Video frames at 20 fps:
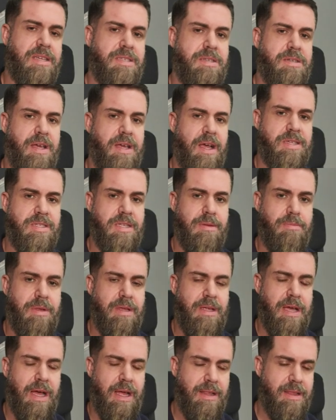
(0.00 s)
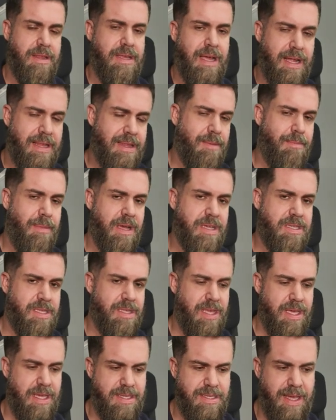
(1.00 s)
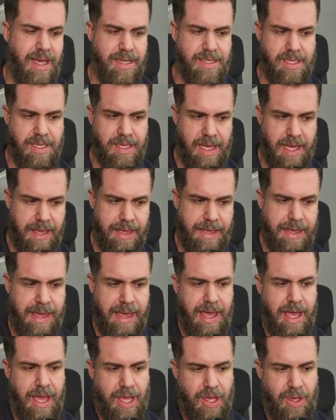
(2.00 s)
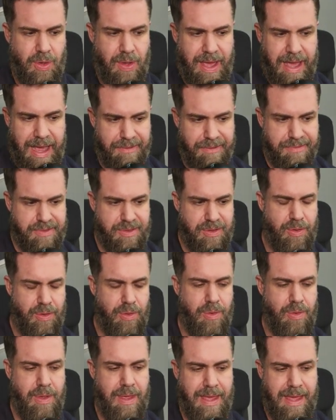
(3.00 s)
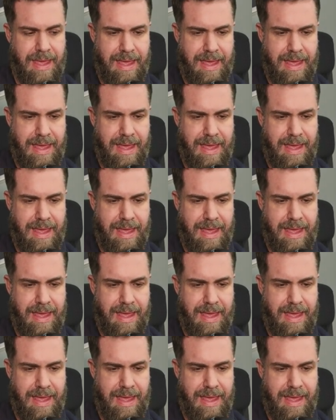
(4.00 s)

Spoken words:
doesn't cut the mustard these days, okay? You have to